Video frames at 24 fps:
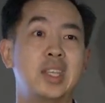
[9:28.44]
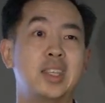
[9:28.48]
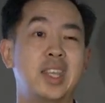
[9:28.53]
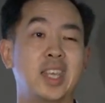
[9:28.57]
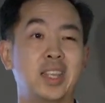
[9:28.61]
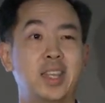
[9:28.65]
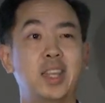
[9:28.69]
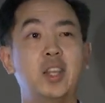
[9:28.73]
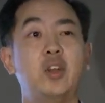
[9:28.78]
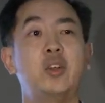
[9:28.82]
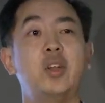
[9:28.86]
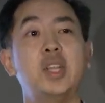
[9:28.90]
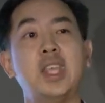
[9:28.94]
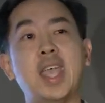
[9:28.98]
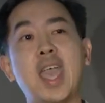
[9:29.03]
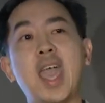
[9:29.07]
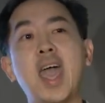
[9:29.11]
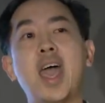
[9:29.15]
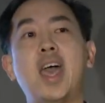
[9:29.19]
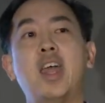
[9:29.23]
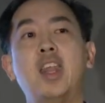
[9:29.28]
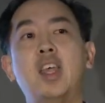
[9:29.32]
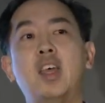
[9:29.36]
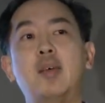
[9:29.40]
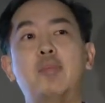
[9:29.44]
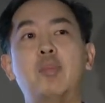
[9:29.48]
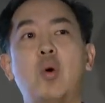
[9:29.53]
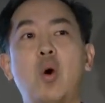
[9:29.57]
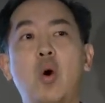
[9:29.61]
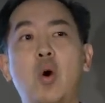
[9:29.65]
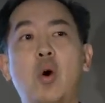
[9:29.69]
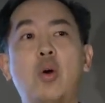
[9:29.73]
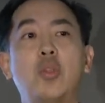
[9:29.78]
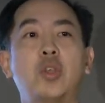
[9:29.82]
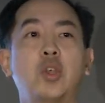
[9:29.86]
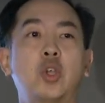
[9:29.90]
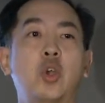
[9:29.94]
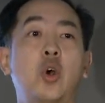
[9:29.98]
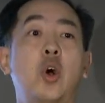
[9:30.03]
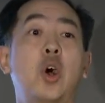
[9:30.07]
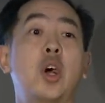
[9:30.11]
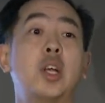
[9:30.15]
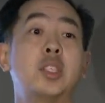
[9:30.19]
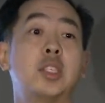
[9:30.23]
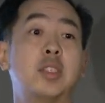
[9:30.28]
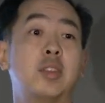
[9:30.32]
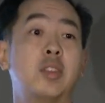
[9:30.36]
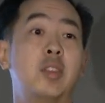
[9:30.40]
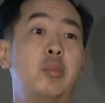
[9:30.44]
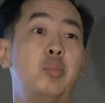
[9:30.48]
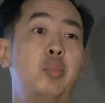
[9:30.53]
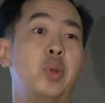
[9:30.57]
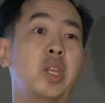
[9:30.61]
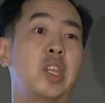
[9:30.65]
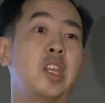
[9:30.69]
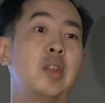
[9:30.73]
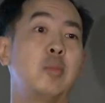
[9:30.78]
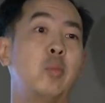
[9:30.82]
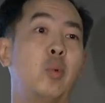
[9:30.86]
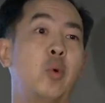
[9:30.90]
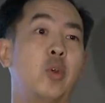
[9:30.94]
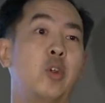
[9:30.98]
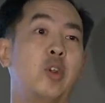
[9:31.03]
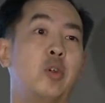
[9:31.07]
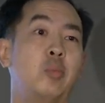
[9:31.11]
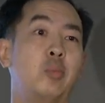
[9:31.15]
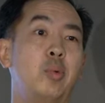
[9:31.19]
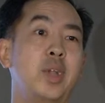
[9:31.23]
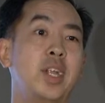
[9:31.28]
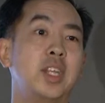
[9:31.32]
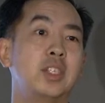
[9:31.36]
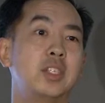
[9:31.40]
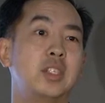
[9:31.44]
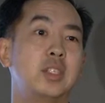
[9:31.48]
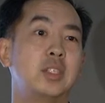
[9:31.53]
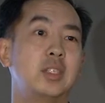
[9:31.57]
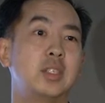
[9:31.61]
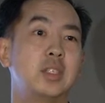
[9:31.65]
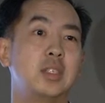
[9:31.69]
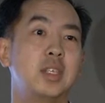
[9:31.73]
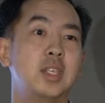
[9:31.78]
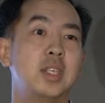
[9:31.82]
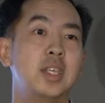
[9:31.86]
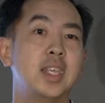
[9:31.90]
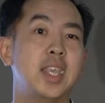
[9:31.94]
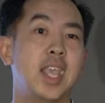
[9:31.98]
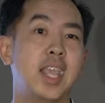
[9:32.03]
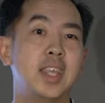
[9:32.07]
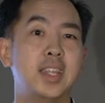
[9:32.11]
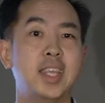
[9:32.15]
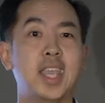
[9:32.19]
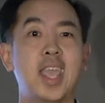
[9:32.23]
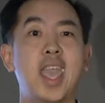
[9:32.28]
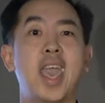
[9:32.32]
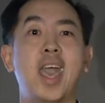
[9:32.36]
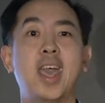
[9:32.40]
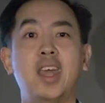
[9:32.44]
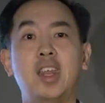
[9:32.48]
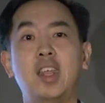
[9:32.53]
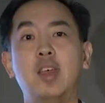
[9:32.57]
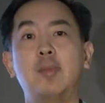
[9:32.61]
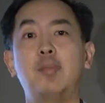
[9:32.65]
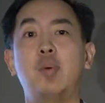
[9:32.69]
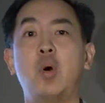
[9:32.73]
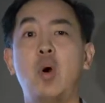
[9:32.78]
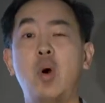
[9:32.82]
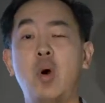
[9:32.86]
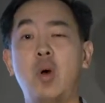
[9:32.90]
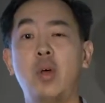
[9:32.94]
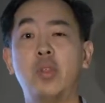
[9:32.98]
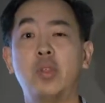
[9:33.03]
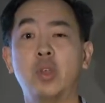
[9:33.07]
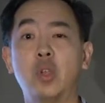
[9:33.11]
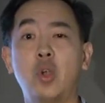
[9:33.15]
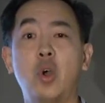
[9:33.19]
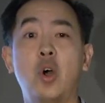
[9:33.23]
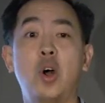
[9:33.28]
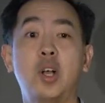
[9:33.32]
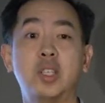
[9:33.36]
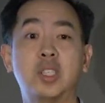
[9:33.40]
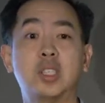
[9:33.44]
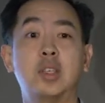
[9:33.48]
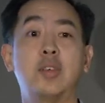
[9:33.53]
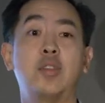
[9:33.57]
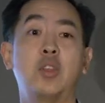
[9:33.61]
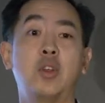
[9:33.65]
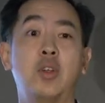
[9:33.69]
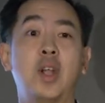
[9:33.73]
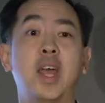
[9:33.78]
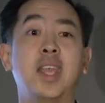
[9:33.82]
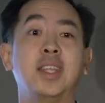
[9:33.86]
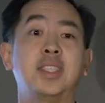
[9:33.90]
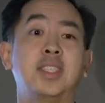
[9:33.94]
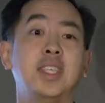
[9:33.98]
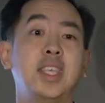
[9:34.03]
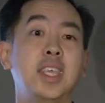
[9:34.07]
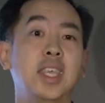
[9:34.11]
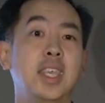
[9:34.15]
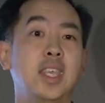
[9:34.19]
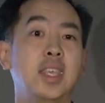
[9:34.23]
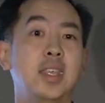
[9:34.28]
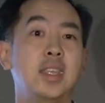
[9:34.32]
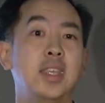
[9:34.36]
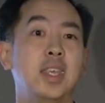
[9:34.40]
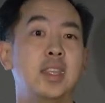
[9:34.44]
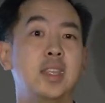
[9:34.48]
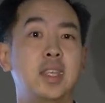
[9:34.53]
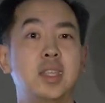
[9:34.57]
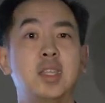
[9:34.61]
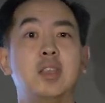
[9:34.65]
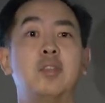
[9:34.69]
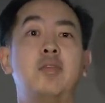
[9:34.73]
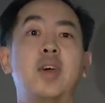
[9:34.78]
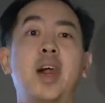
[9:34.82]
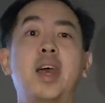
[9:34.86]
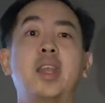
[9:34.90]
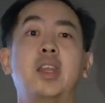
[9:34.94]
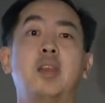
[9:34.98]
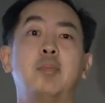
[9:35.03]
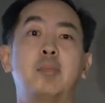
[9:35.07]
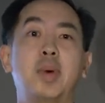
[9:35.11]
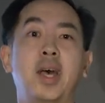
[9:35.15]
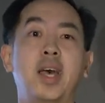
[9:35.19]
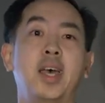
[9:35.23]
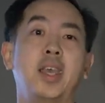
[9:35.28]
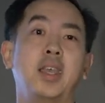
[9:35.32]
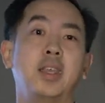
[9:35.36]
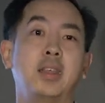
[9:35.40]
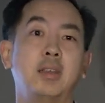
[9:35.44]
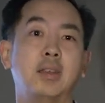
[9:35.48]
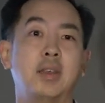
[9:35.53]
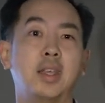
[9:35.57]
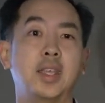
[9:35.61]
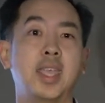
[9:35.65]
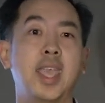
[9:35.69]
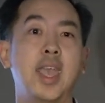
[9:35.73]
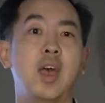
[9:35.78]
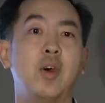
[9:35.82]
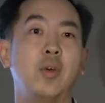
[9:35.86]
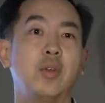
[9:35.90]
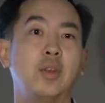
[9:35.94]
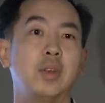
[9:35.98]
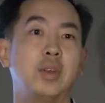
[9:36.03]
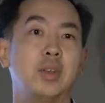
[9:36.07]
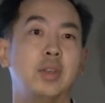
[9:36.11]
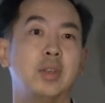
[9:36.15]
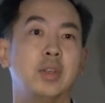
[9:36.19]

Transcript: They literally add up all the costs of the brick and mortar branches, and they add up all the costs of their IT, and they divide it by account.